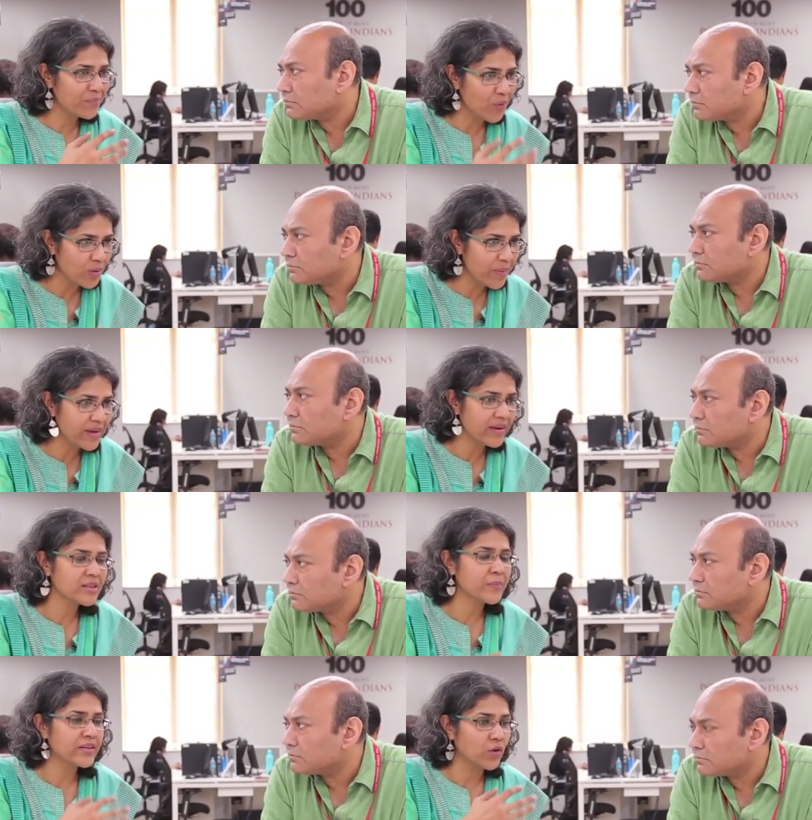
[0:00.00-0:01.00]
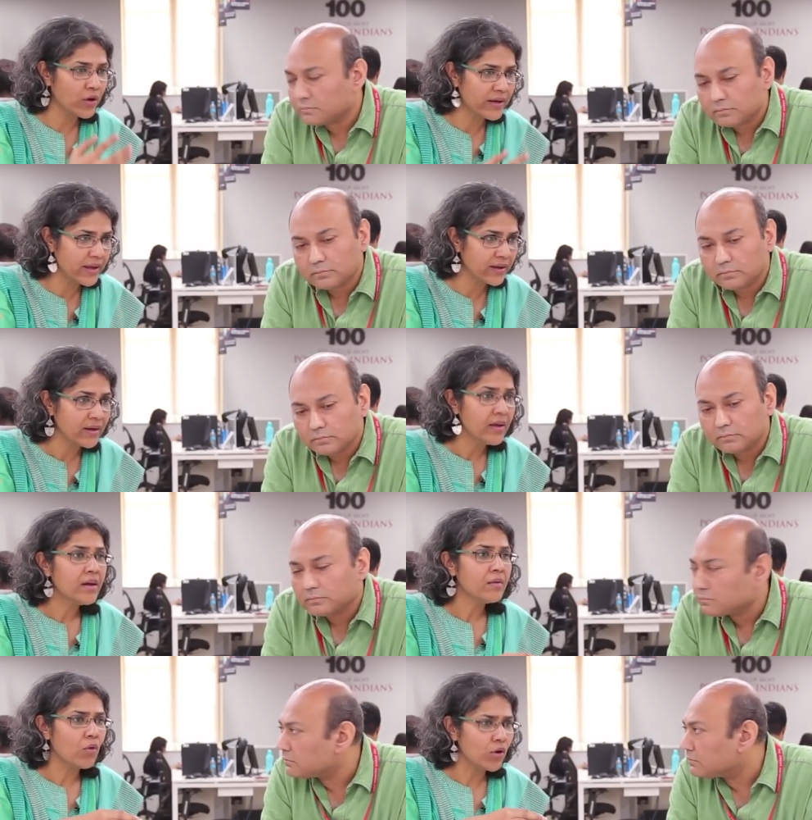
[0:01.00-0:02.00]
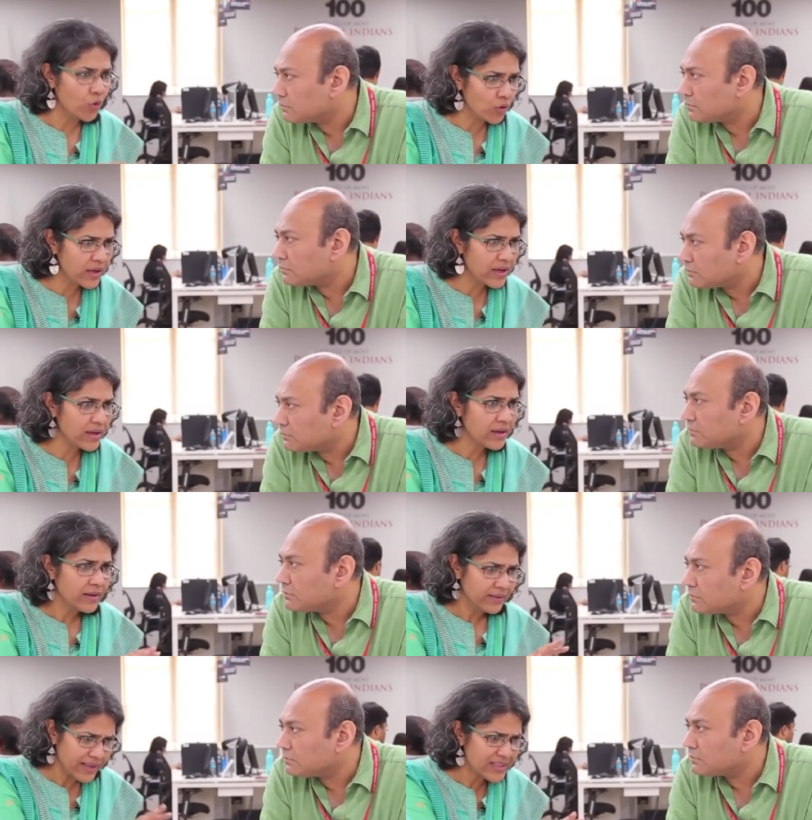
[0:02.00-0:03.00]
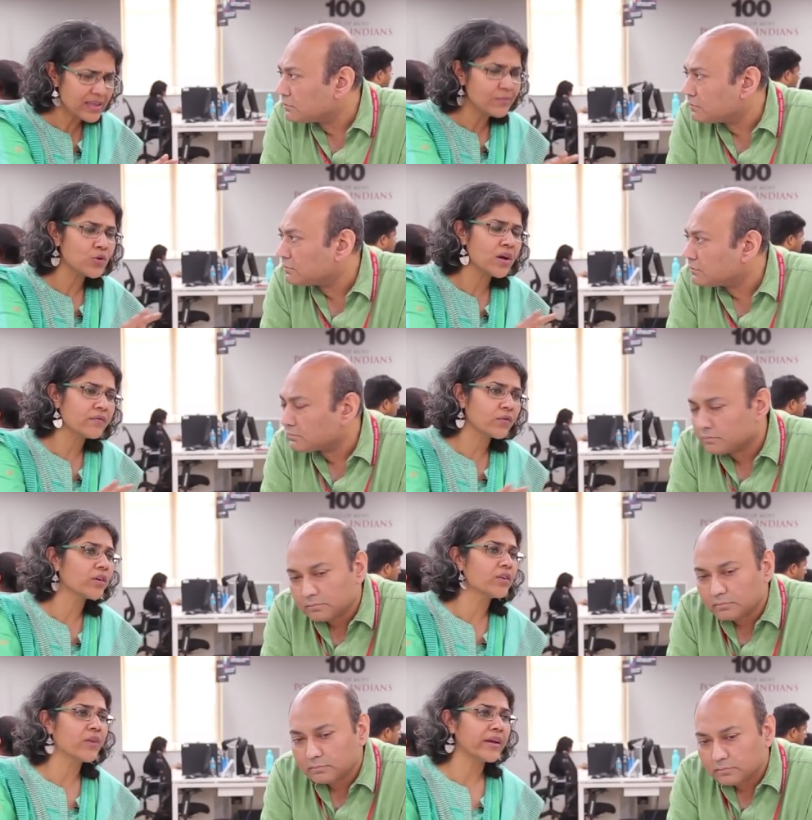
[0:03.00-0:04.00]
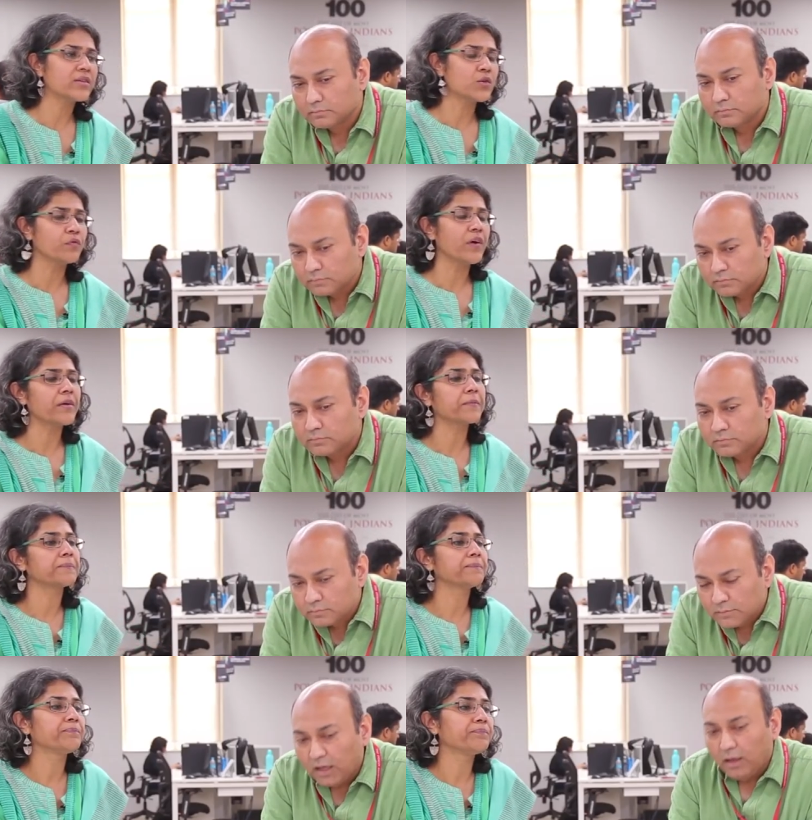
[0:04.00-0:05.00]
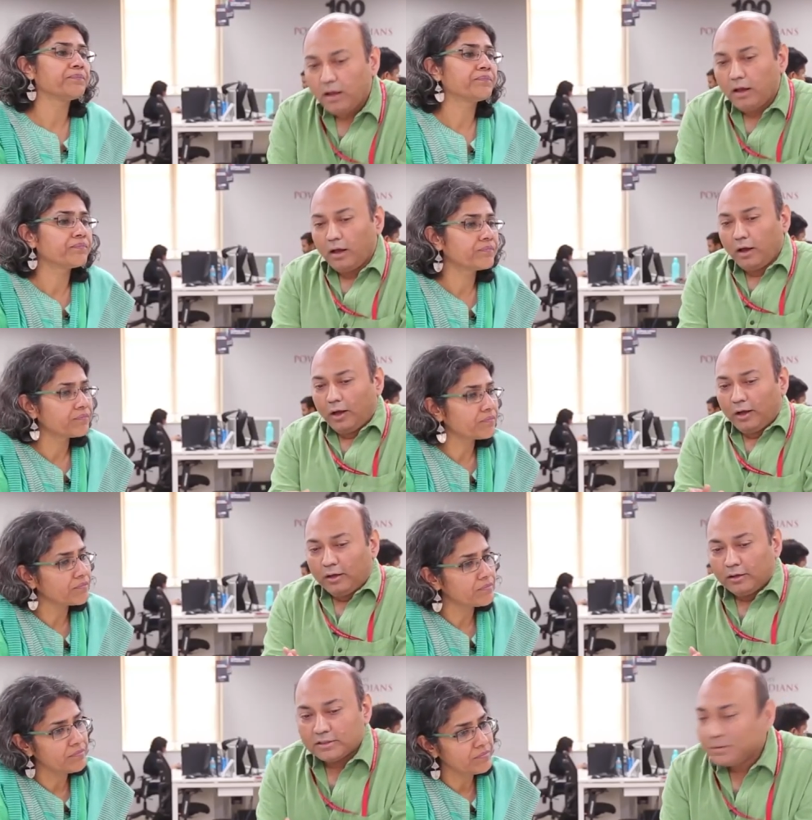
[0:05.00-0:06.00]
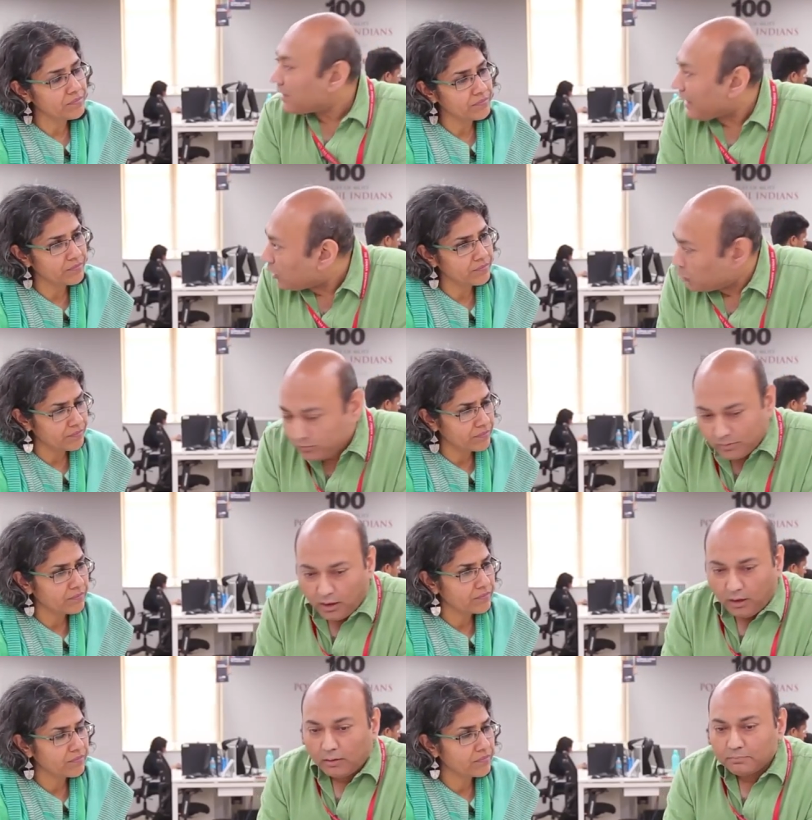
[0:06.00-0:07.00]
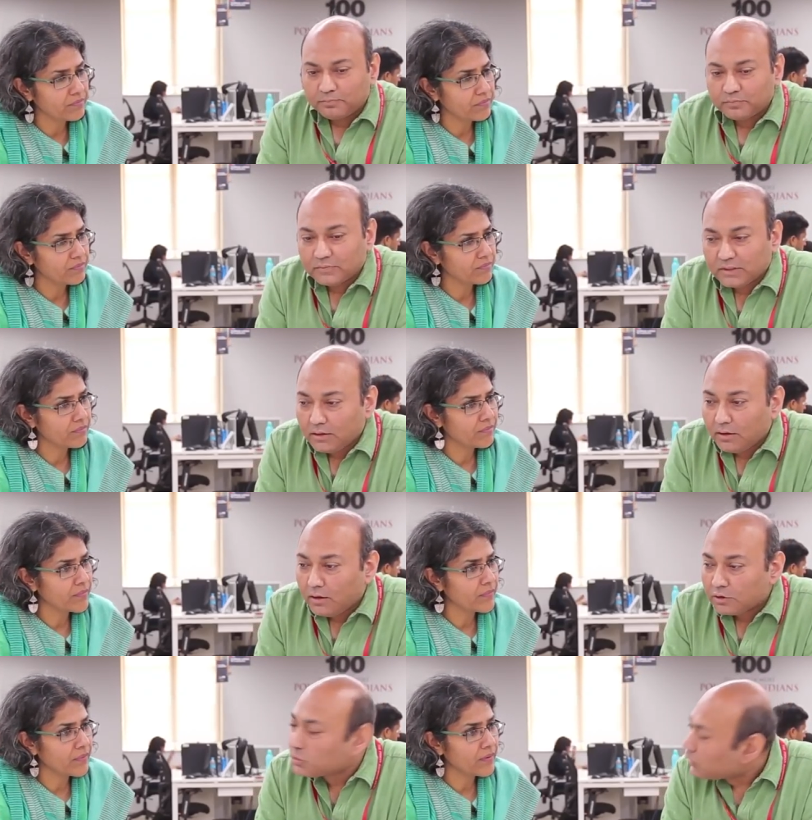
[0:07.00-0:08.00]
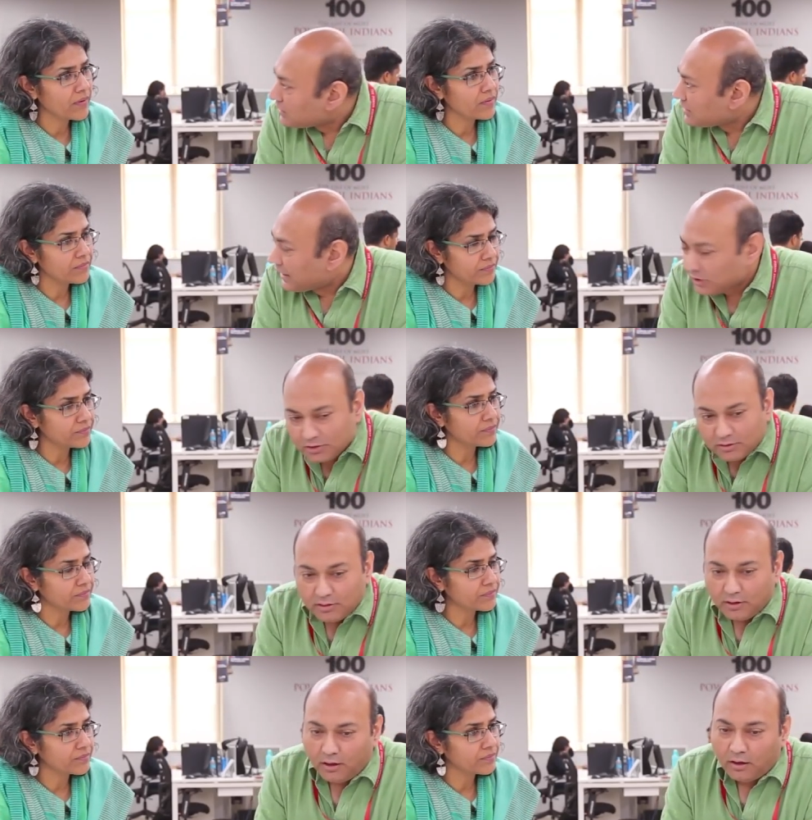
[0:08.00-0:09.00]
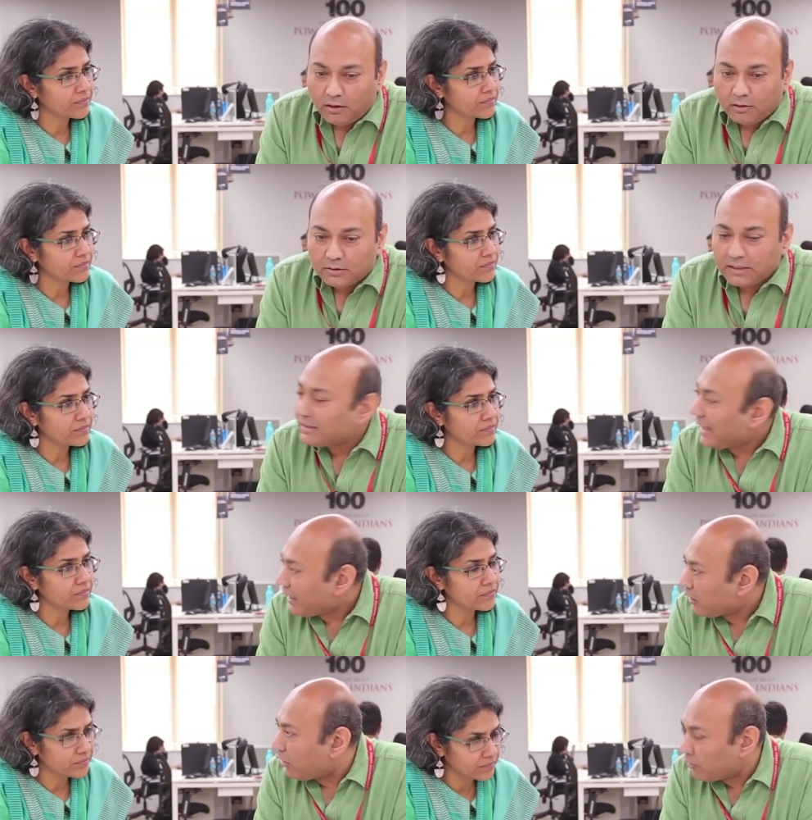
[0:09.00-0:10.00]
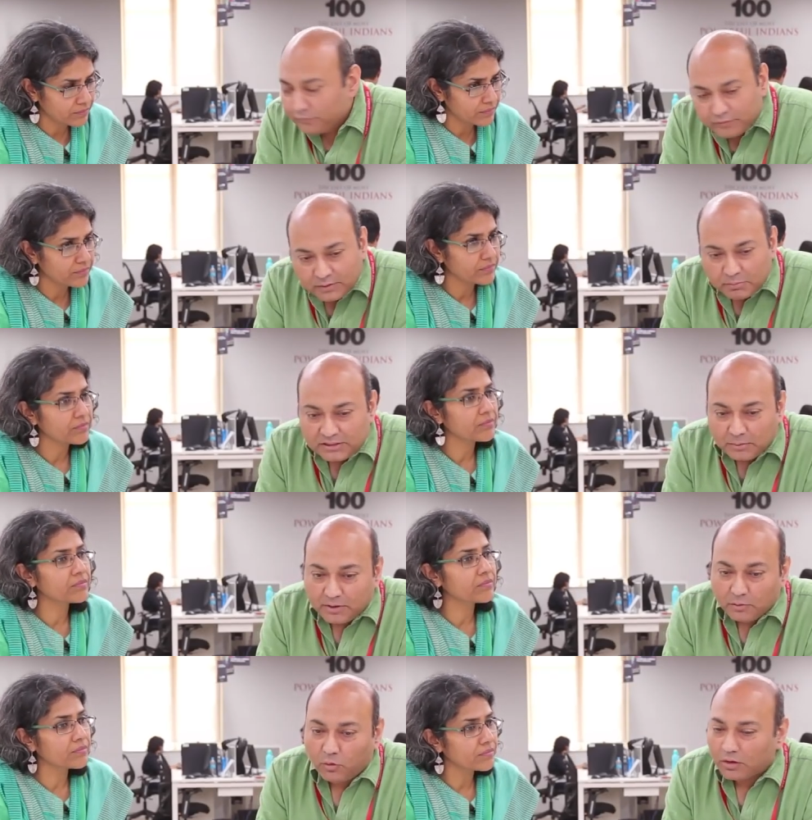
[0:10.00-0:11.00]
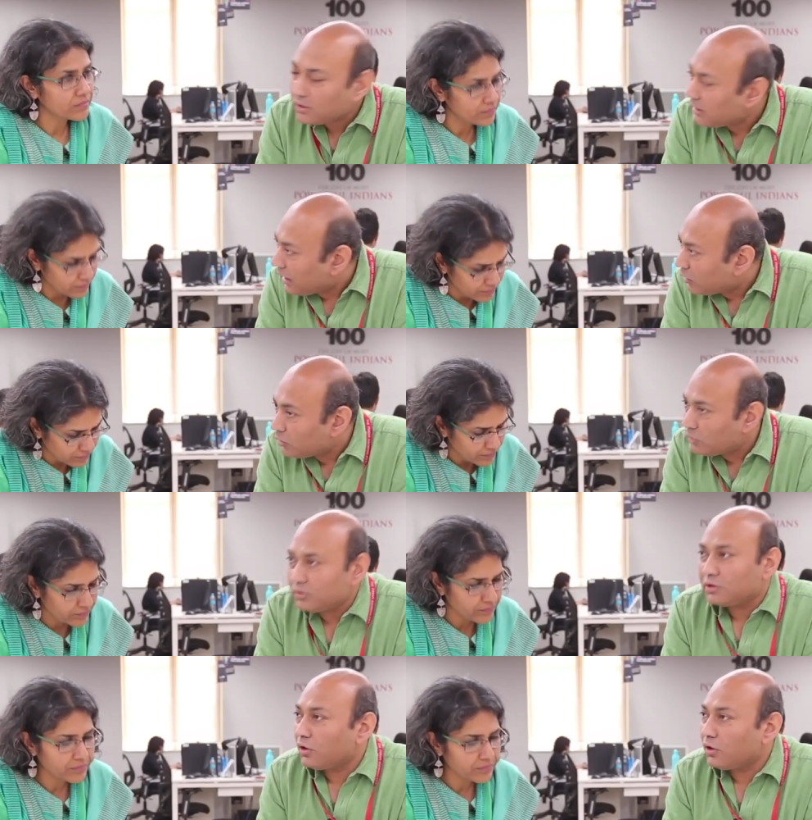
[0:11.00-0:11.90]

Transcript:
Speaker 1: ball bearings, better oiling, more low-key. They seem to have got it right so far.
Speaker 2: Sima Lalu, um, through this election, uh, the attack of the BJP was on Lalu, the